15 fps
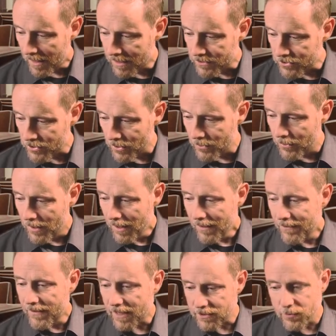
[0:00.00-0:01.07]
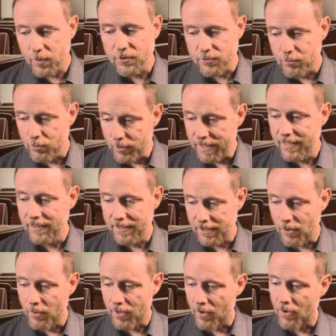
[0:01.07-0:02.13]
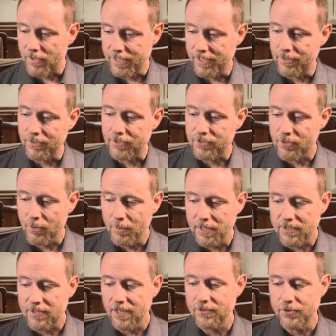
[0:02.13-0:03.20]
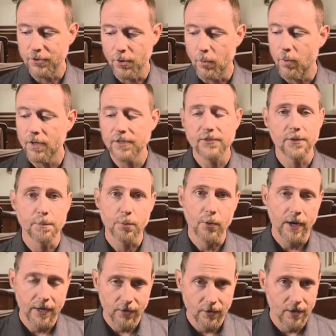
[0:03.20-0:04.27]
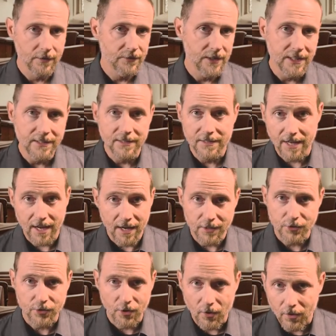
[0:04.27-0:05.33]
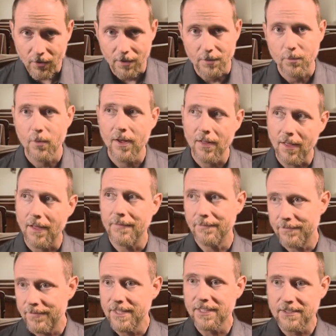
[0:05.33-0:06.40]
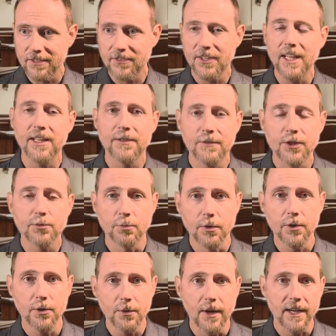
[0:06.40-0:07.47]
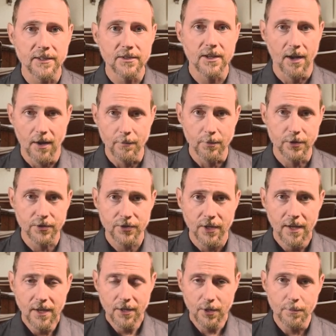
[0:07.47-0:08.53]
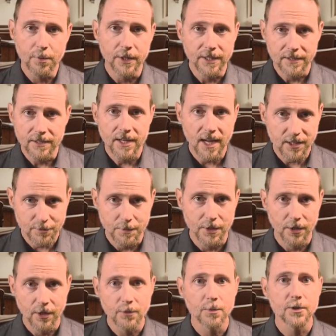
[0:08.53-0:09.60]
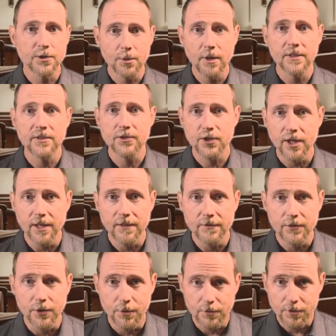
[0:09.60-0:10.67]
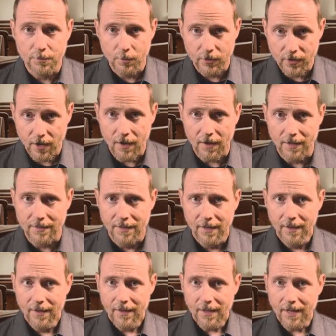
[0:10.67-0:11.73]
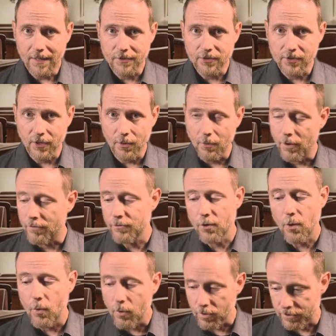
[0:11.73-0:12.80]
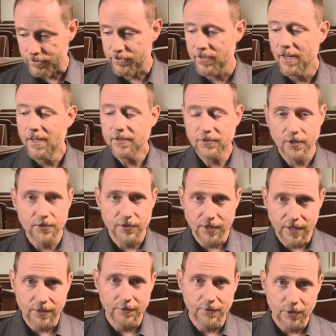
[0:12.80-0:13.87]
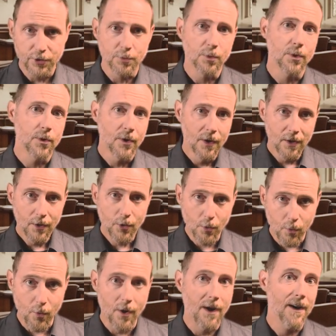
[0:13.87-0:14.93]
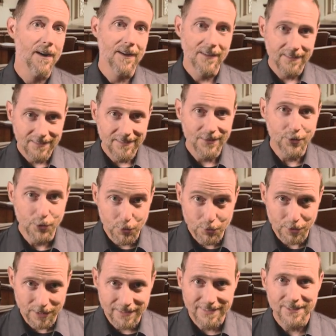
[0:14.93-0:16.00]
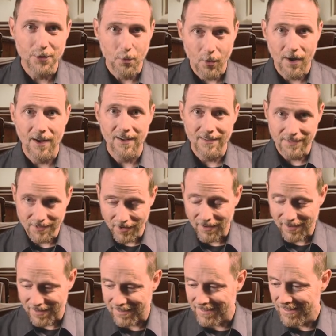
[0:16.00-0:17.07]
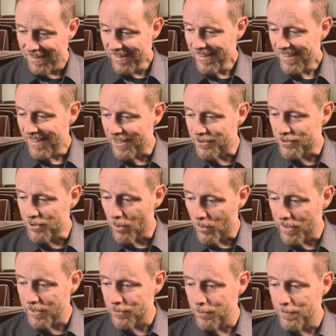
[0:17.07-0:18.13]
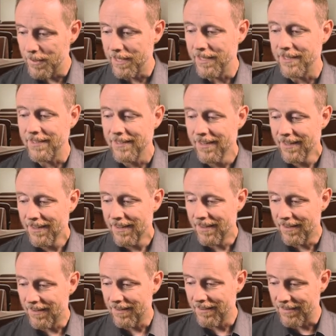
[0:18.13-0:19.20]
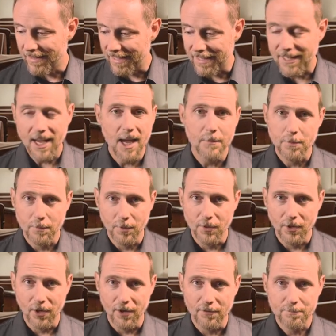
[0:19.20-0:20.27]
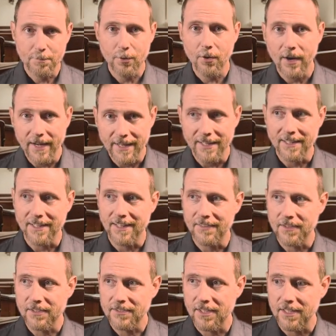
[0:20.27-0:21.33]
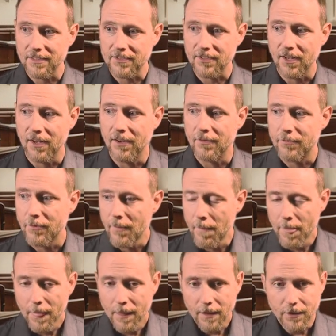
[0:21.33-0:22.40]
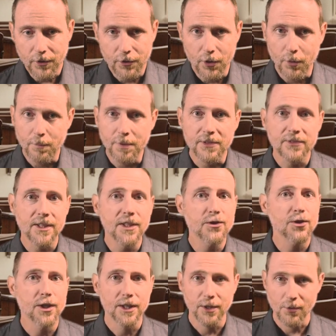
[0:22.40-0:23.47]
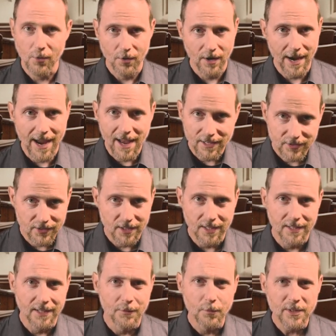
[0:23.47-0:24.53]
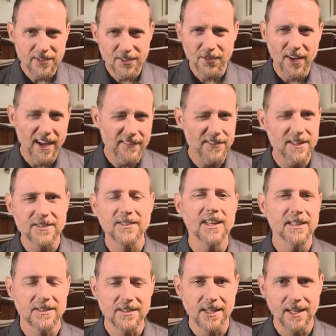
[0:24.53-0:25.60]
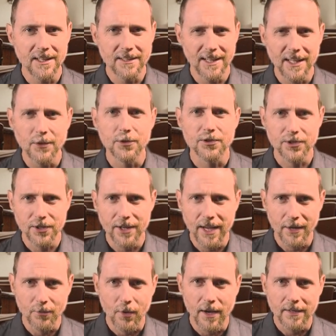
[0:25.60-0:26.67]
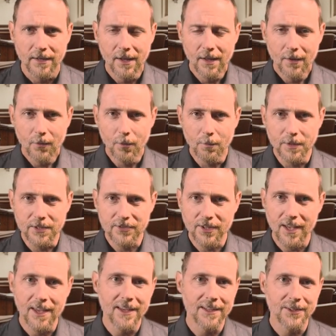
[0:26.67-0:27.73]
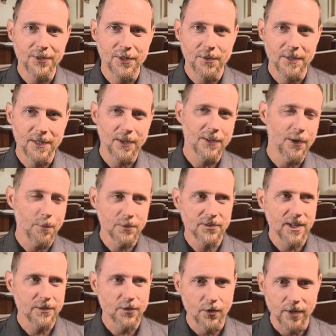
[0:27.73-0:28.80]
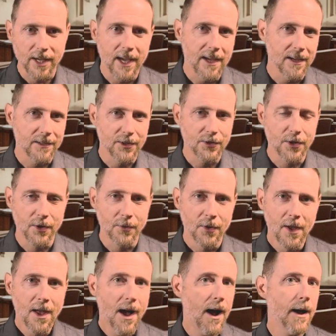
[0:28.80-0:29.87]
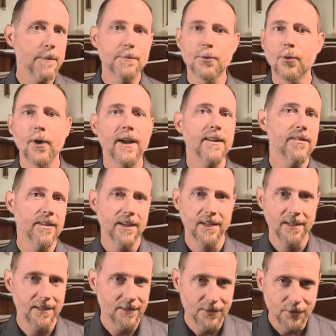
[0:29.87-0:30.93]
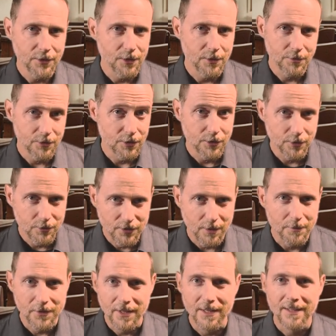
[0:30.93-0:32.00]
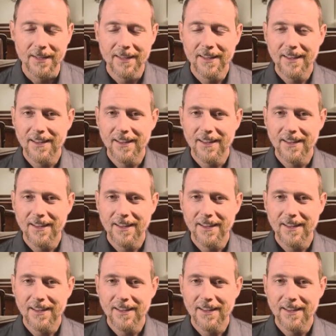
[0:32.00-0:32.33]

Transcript: And so that's what's really going on here. And so when he says, you know, what is the prayer of the detached heart? Well, this is the individual who has accomplished complete detachment. In other words, who has achieved union with God. And so, of course, such an individual, qua union, qua God, is going to be uh, incapable of praying in the sense of, you know, beseeching or asking. And we still have this sense in English today, right? When we say, you know, and it almost sounds archaic, you know, I pray thee, you know, to do something.